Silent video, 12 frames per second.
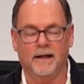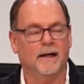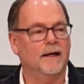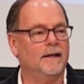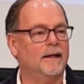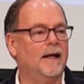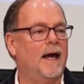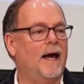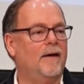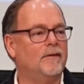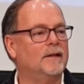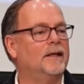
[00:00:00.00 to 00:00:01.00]
in the
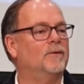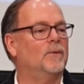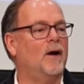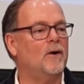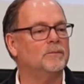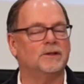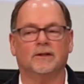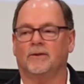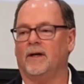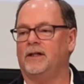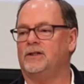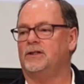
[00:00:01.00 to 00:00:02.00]
heavenly realms in
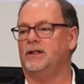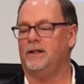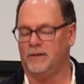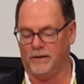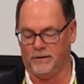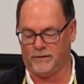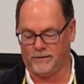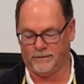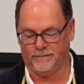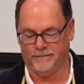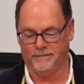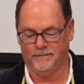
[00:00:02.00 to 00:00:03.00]
Christ Jesus.
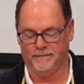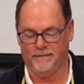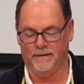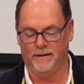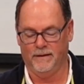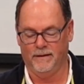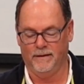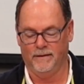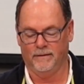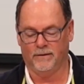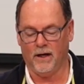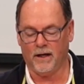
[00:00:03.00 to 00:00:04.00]

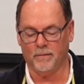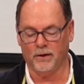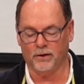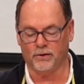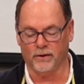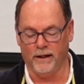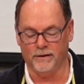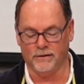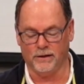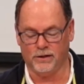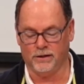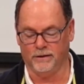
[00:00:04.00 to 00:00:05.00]
Talk about a transition.